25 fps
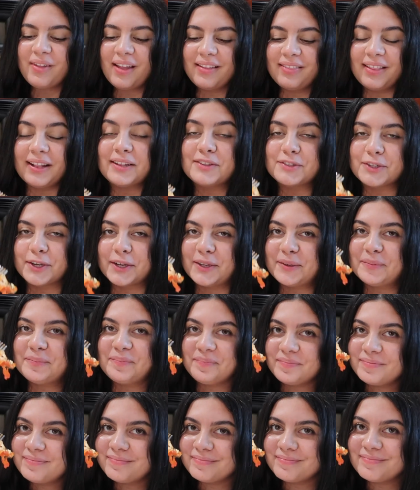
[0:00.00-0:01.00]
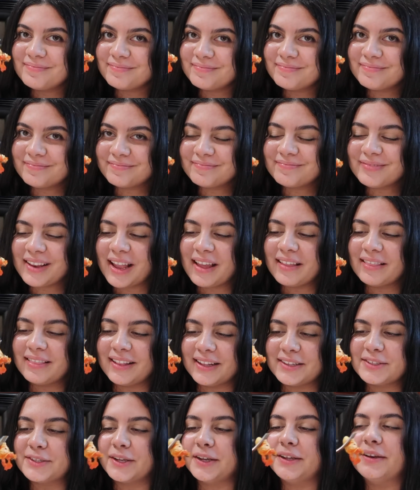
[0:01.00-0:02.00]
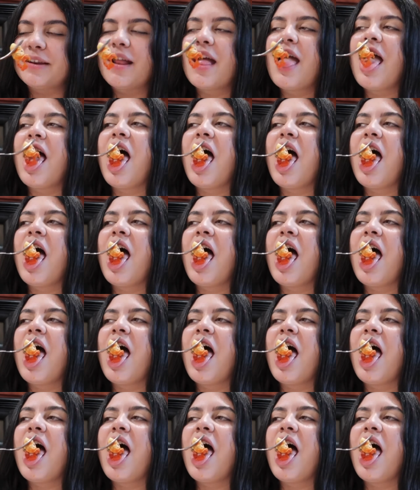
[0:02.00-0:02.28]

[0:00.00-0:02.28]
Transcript: That's good. That's good.